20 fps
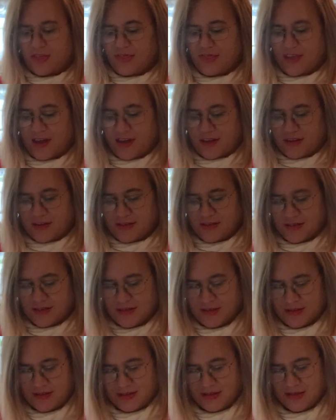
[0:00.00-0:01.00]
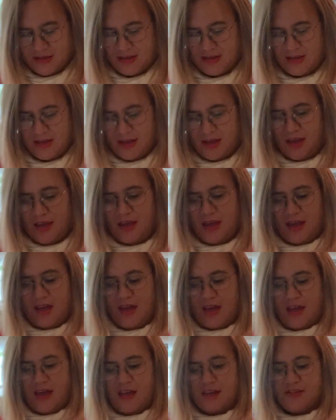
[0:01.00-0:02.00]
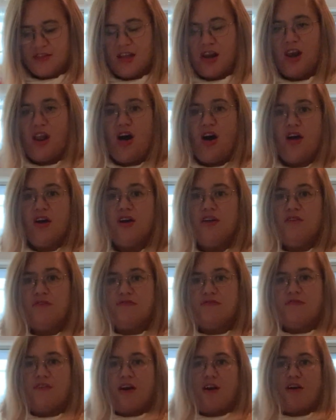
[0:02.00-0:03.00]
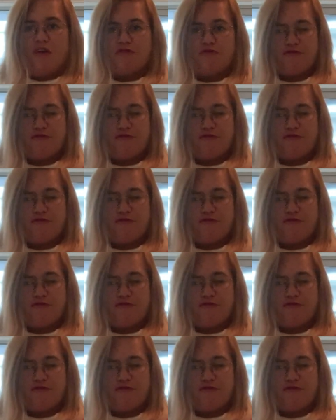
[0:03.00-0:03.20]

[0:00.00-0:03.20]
This is a loaf of